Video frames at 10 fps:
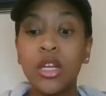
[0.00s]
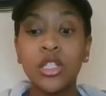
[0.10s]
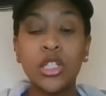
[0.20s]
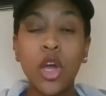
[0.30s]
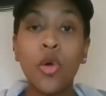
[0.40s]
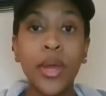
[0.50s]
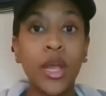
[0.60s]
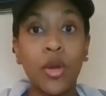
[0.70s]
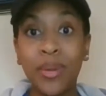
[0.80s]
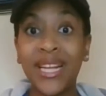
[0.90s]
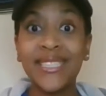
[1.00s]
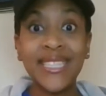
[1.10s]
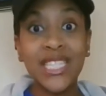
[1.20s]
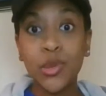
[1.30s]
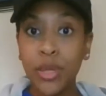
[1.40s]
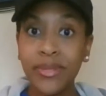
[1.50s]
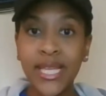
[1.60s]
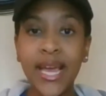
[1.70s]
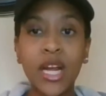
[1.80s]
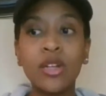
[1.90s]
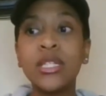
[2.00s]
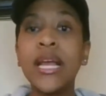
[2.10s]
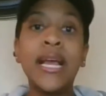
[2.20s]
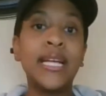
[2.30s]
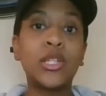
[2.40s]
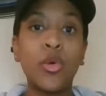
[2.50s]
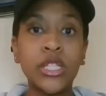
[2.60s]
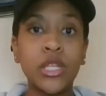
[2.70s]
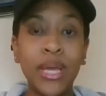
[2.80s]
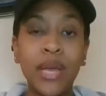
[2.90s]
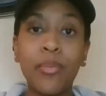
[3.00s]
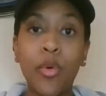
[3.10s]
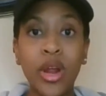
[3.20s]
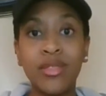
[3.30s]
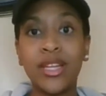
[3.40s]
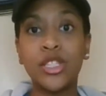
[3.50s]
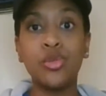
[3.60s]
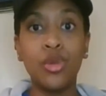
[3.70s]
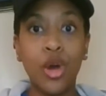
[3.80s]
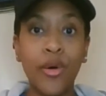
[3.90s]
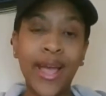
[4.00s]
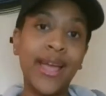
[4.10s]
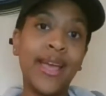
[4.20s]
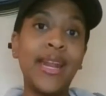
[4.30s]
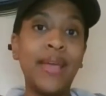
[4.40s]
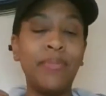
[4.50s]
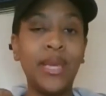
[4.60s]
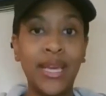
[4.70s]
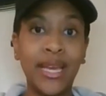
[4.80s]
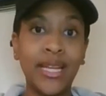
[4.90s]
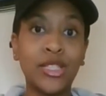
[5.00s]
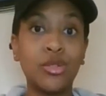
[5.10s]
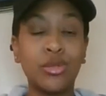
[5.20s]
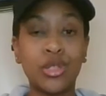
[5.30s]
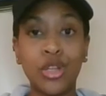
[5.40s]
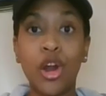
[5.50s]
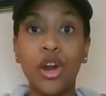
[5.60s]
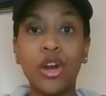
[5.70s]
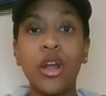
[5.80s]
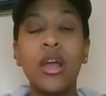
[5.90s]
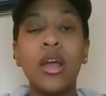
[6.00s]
sowing or planting sweet potatoes, it's going to be important that you go ahead and begin to start